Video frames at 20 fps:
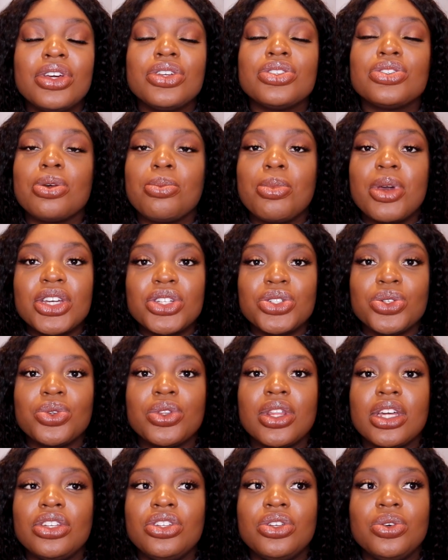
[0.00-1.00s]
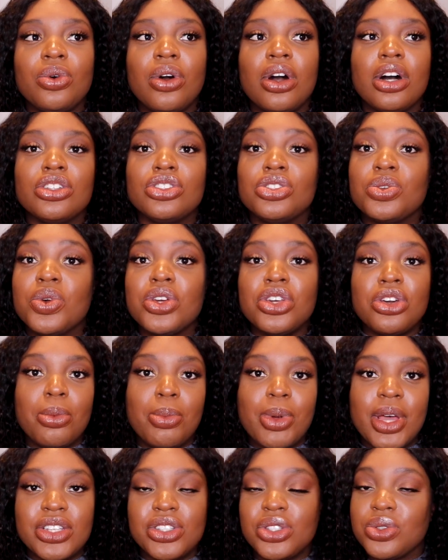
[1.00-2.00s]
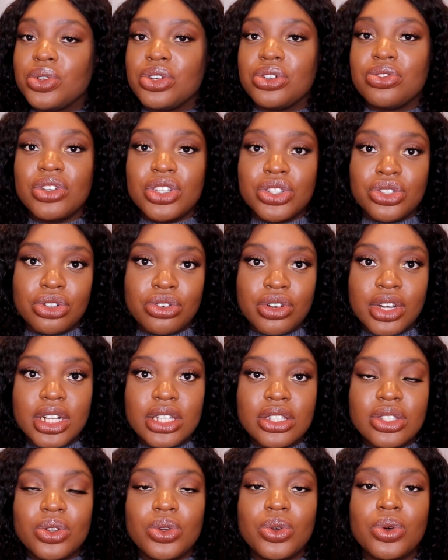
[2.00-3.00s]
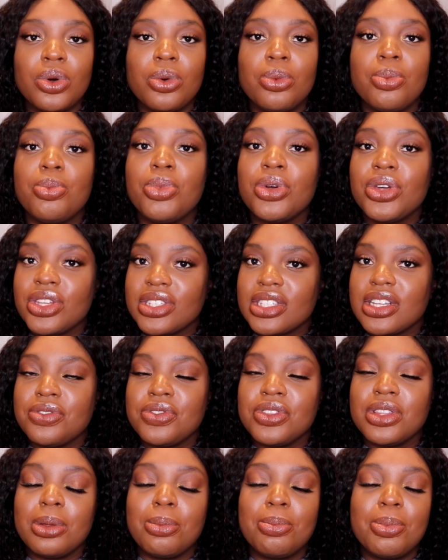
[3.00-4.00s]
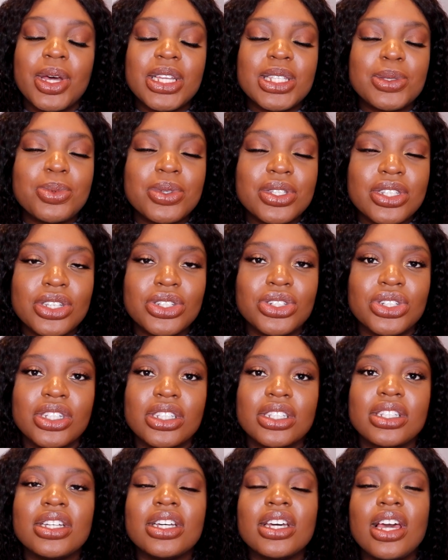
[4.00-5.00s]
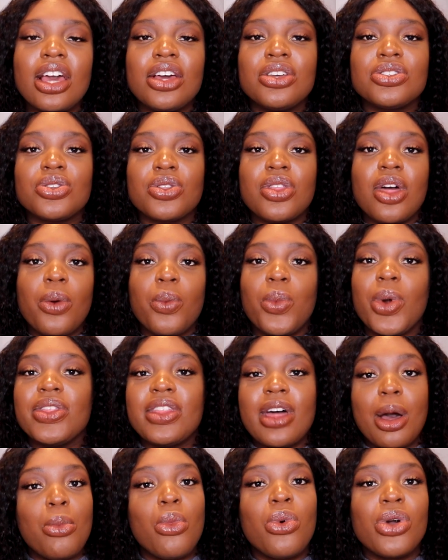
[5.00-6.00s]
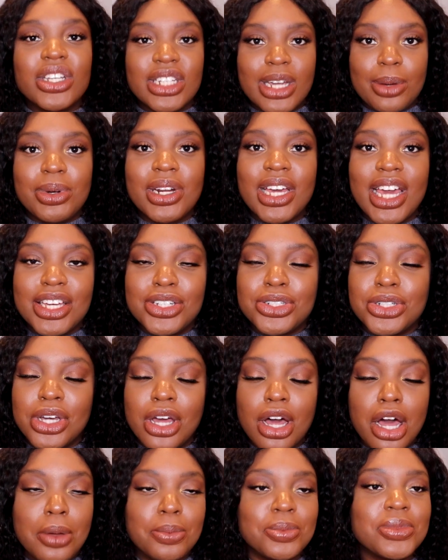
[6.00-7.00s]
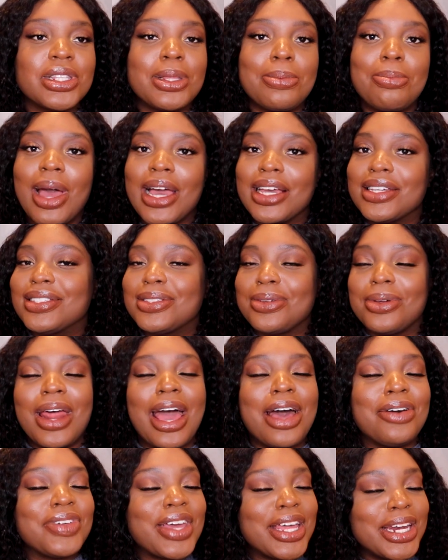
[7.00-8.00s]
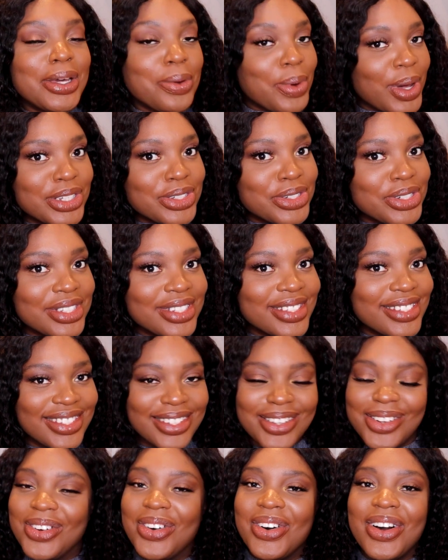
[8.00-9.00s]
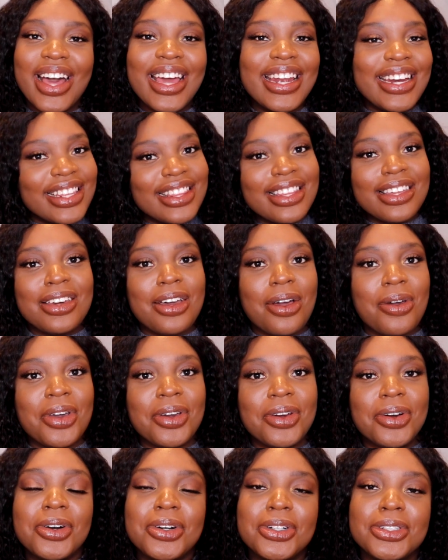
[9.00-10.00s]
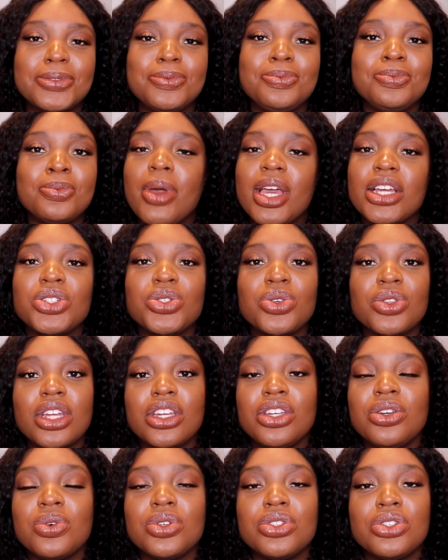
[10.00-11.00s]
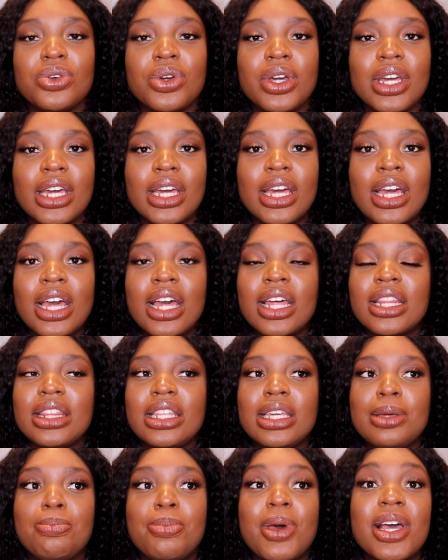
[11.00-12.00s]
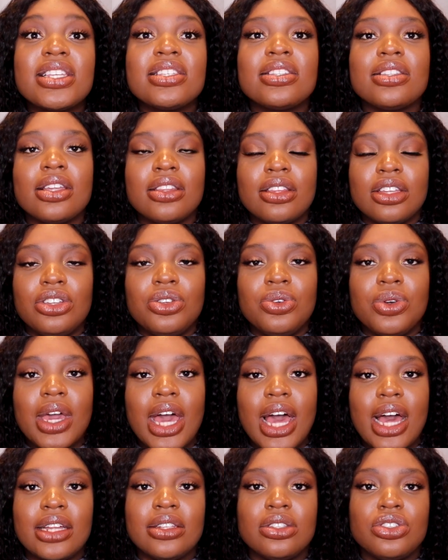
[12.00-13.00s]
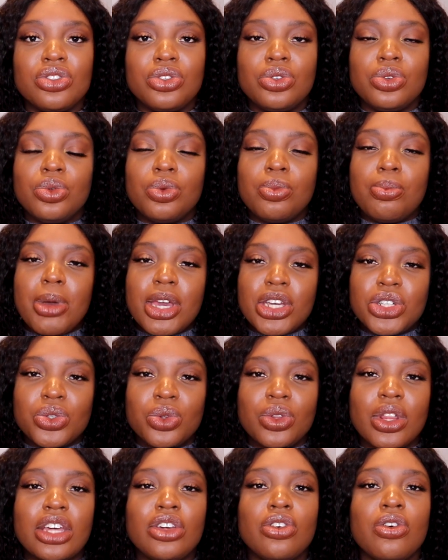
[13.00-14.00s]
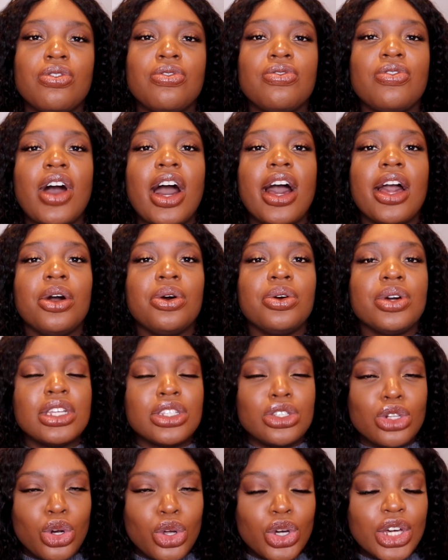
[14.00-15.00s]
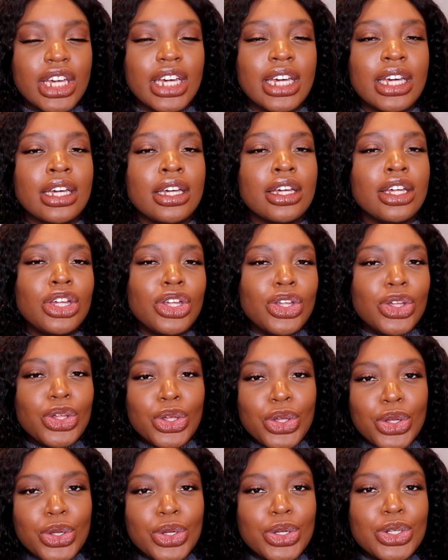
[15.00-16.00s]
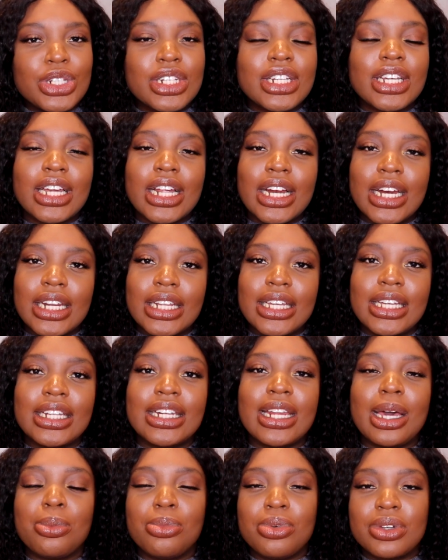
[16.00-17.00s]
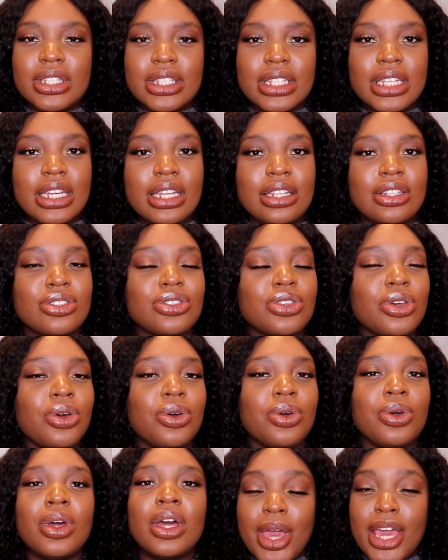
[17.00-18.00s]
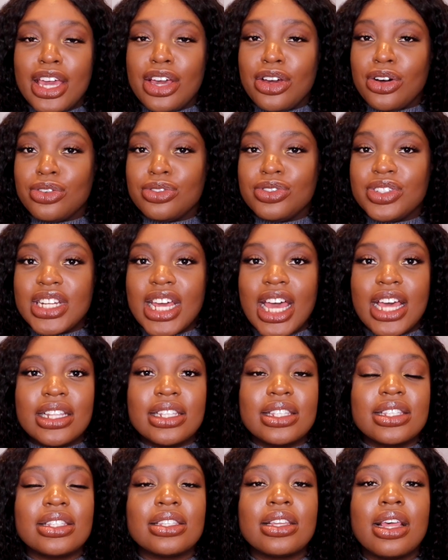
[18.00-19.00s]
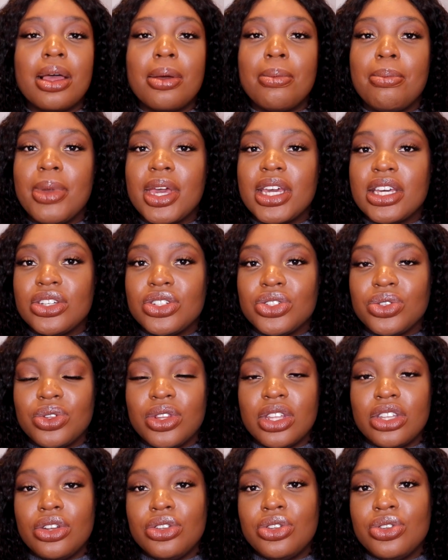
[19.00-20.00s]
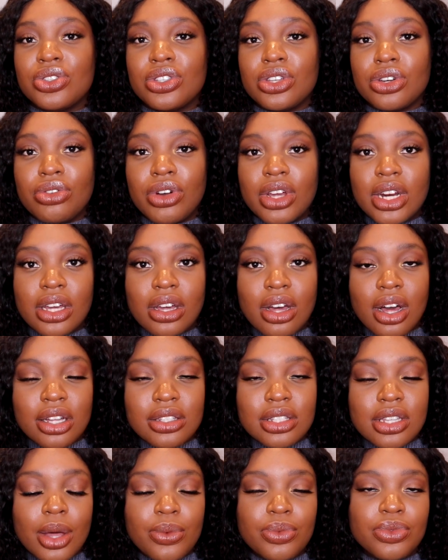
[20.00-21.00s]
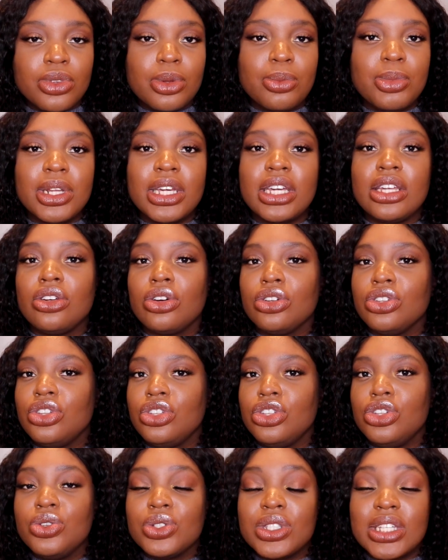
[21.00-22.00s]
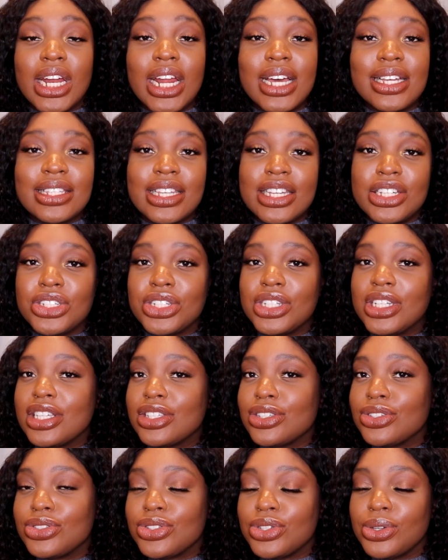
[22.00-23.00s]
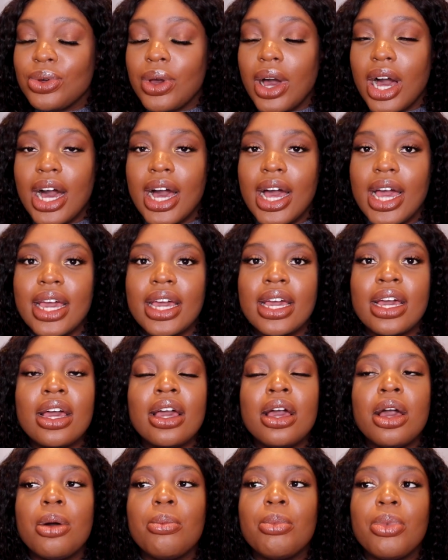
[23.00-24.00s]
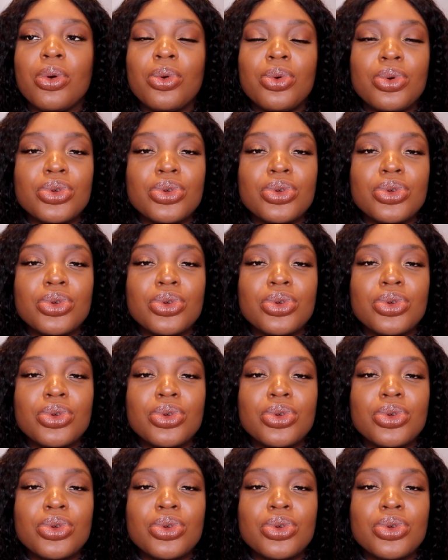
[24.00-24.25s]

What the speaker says: So make sure that you are doing your best to increase your credit score, put yourself in the best position so that when that mortgage application comes, the banks don't have any questions or anything going on. Make sure that you are doing the best thing that you can to make sure that your file is looking good, clean and pristine. So paying off debts, making sure that you're using credit cards comfortably, your utilization isn't too high, but